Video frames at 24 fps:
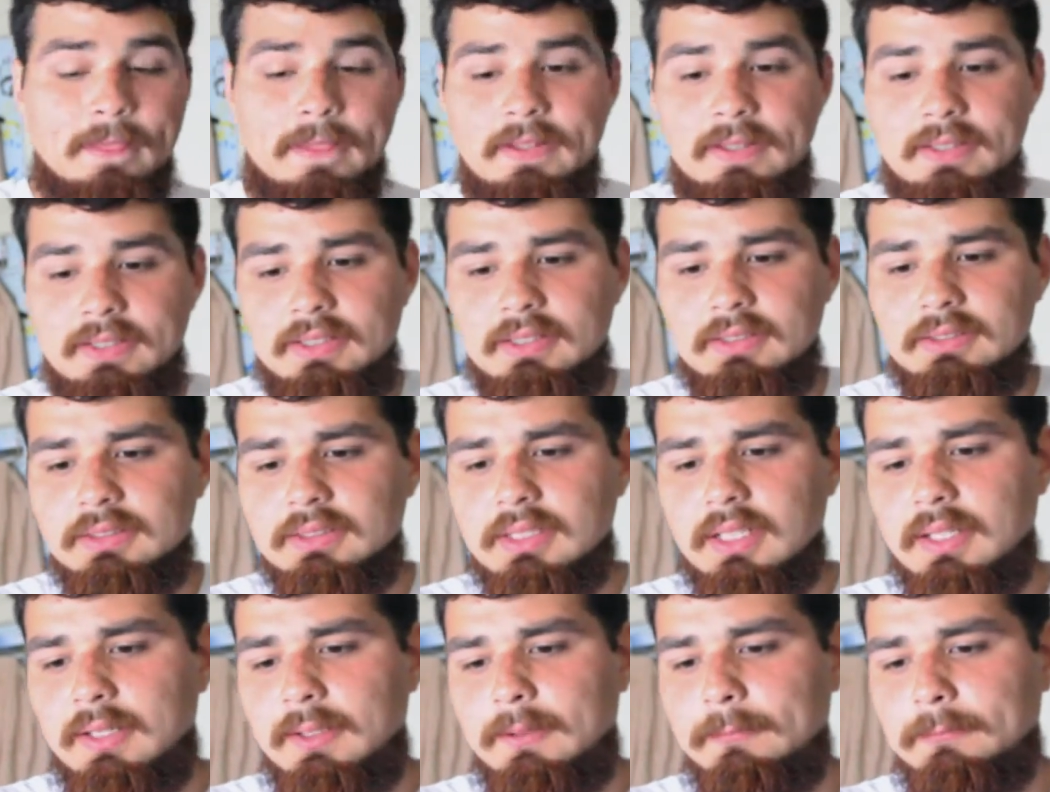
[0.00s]

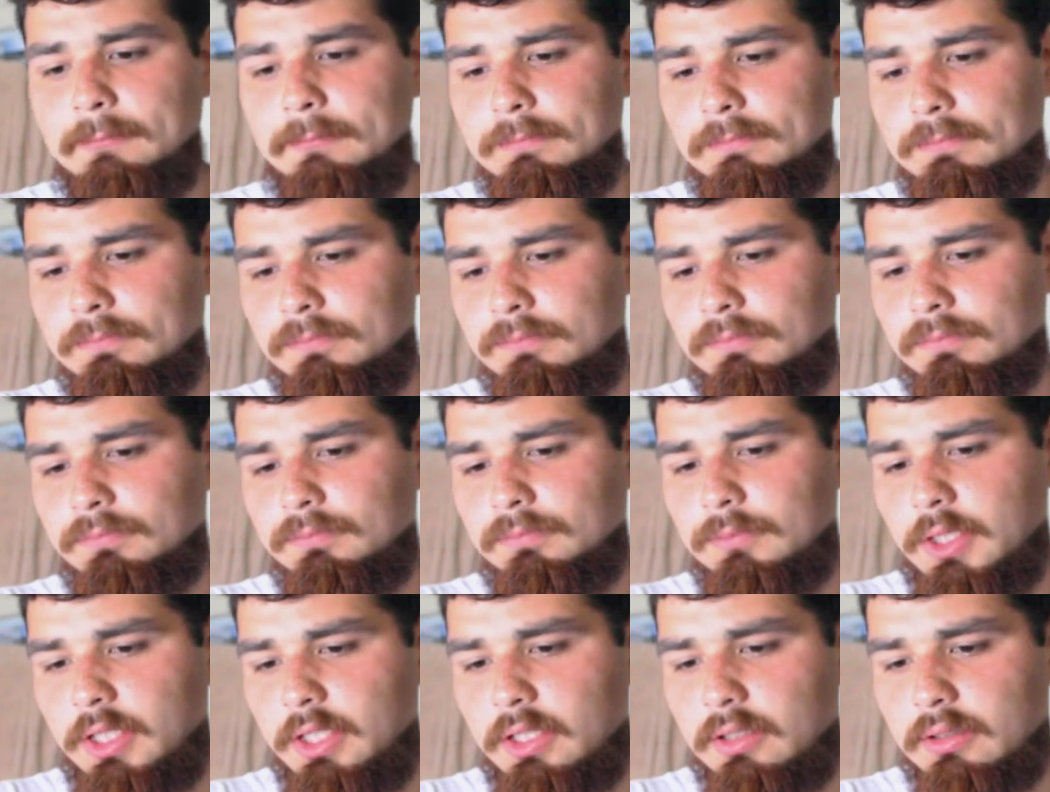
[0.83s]
is um
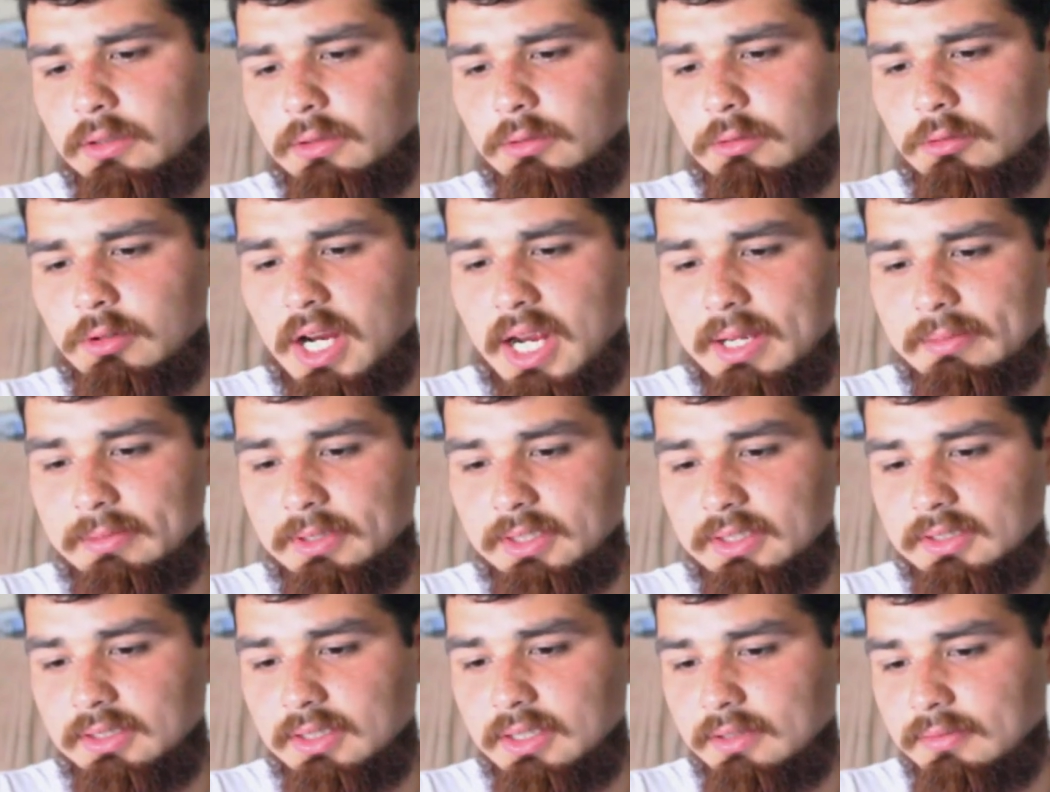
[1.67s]
you know,
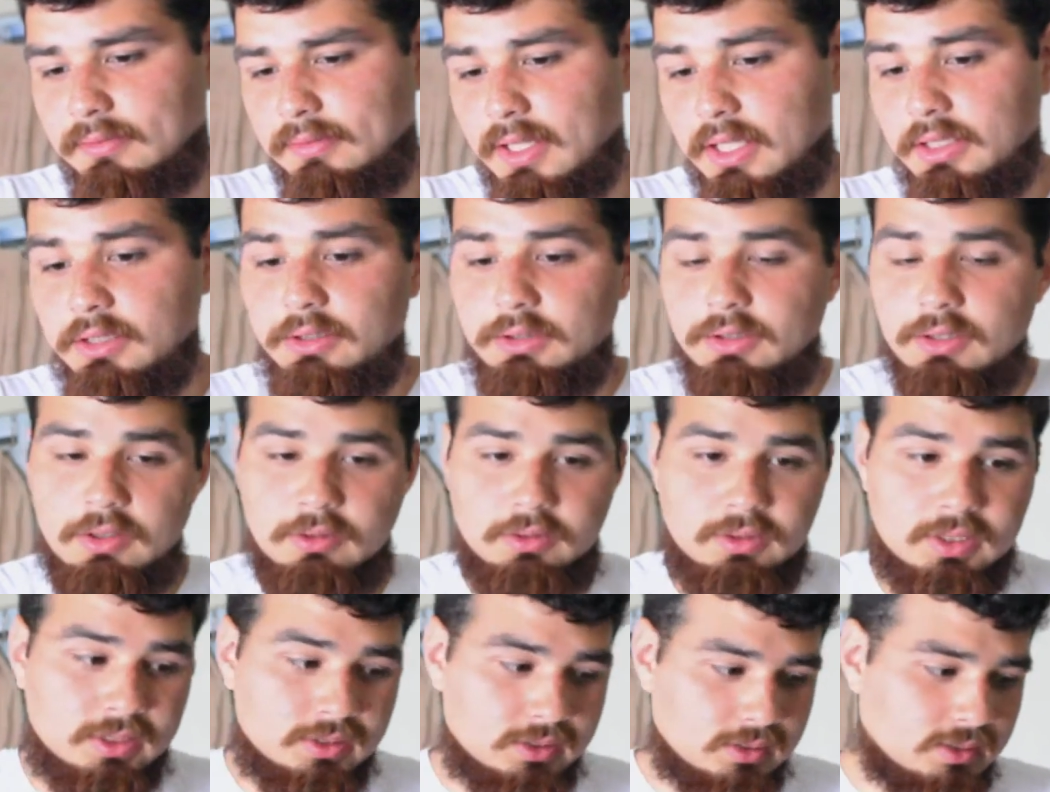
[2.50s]
grabbing stuff that you
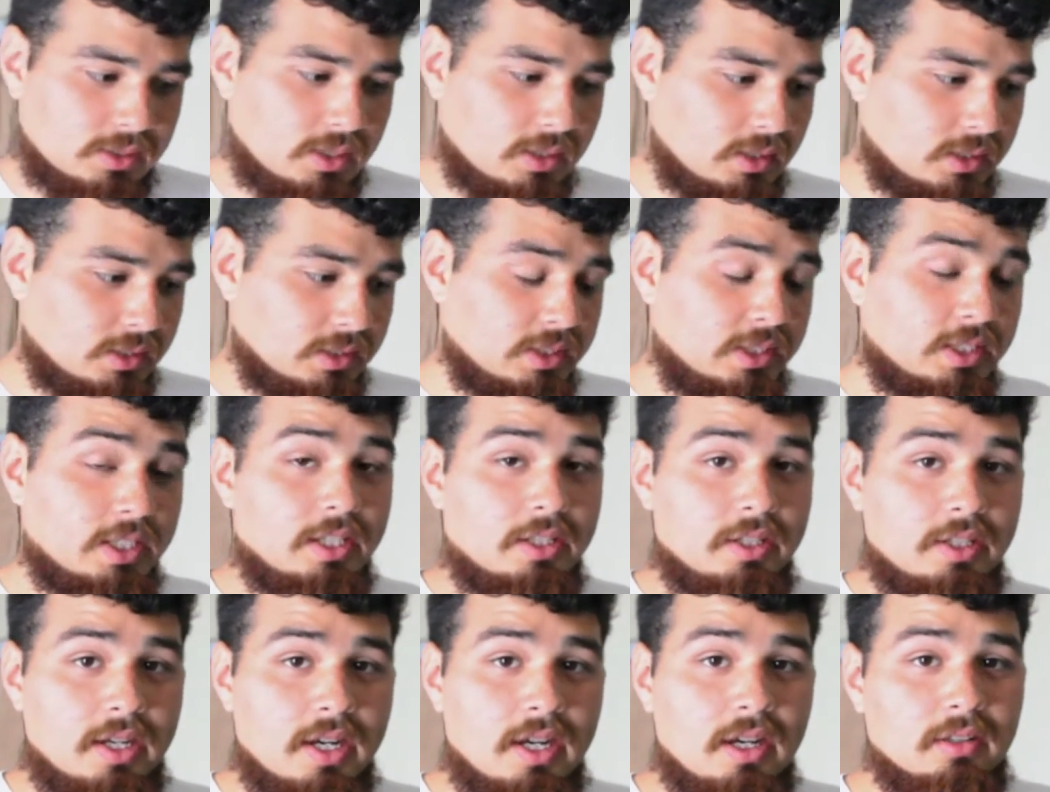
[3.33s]
don't necessarily need
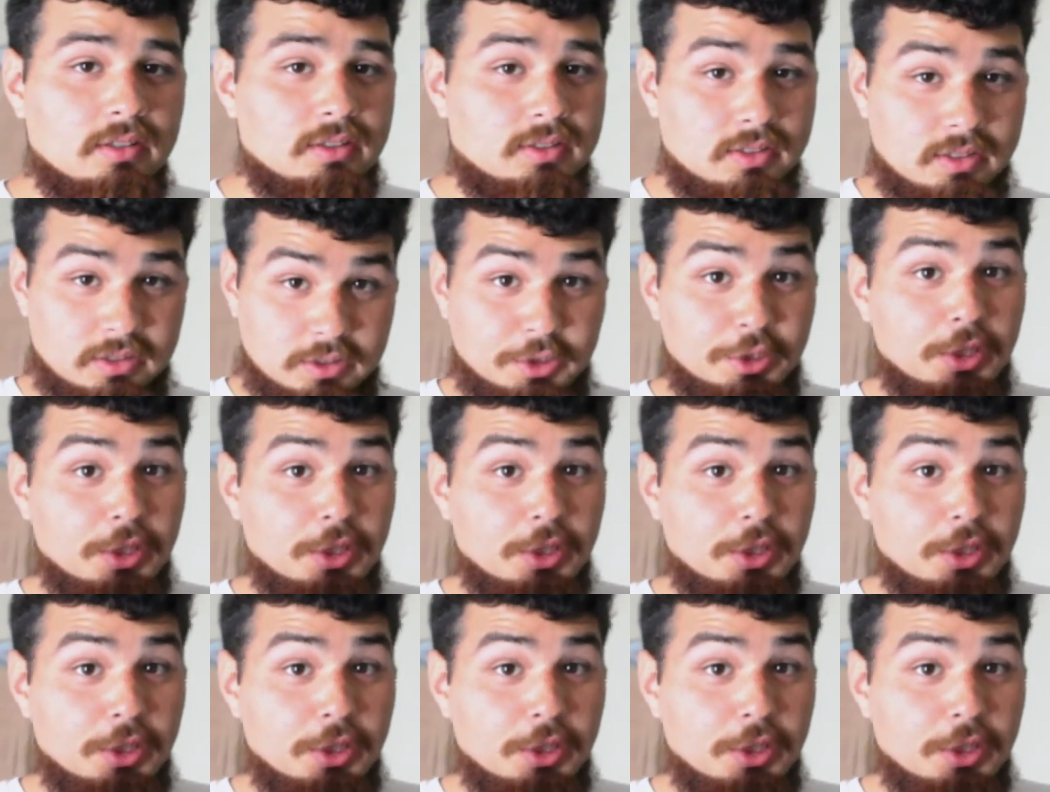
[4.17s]
in your house.